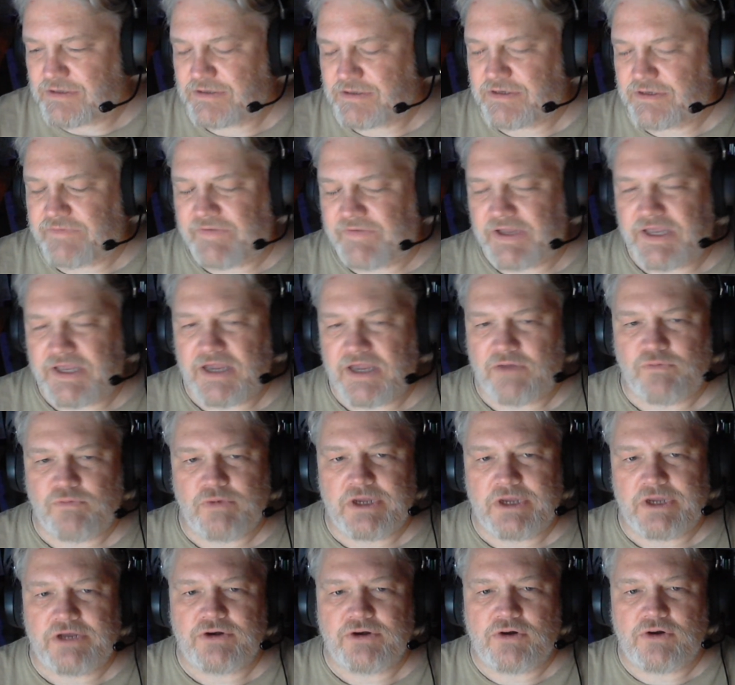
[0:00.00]
if I can't
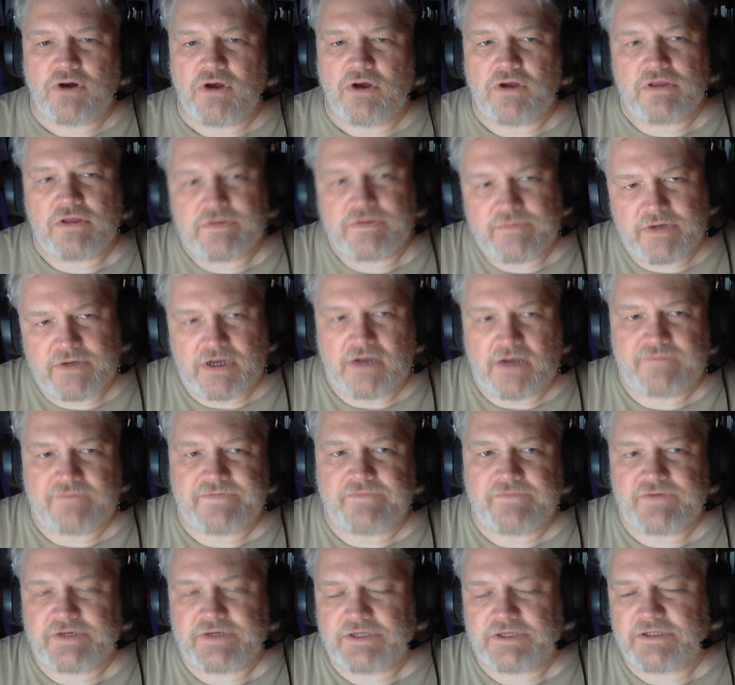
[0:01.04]
wean her all the way off
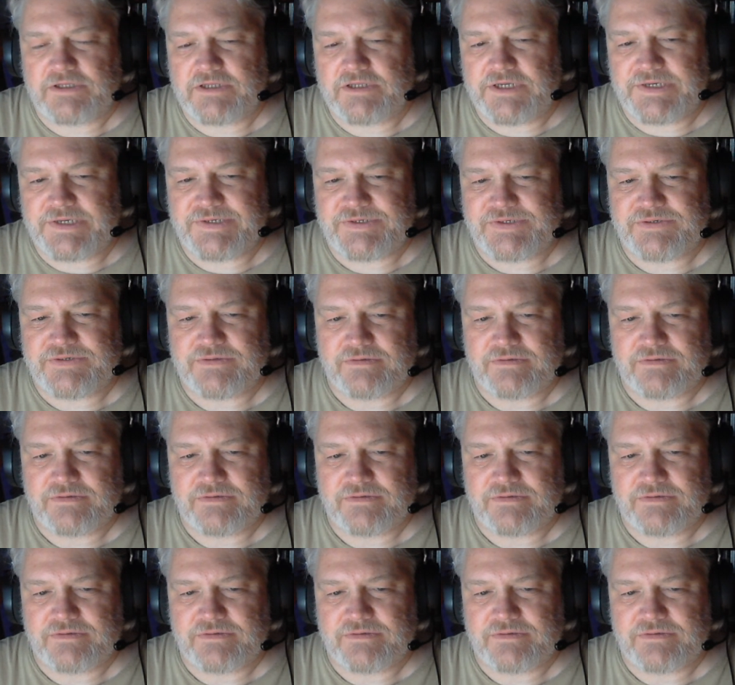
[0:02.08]
of it, at least,